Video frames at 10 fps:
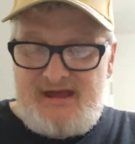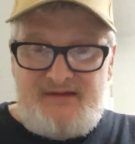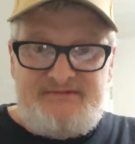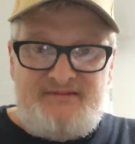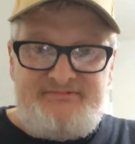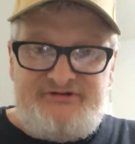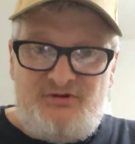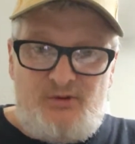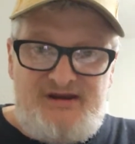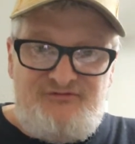I'm
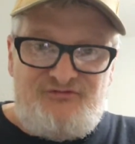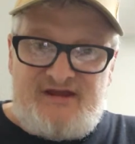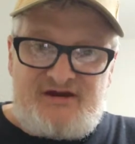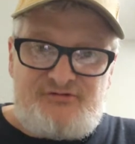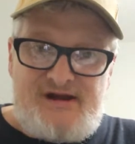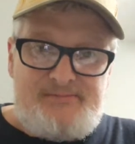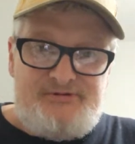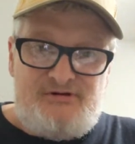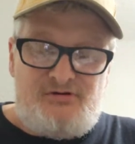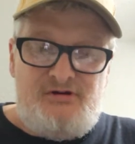still waiting for that crap.
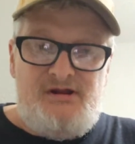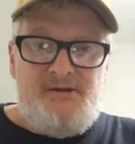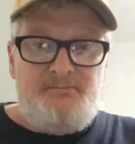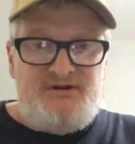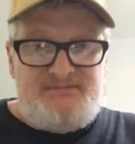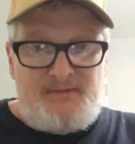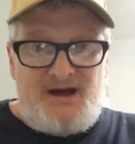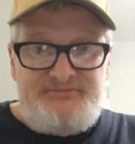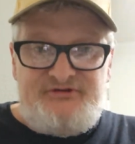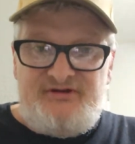But
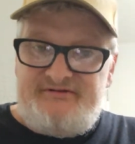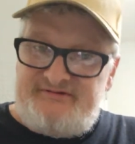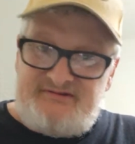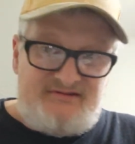Mom says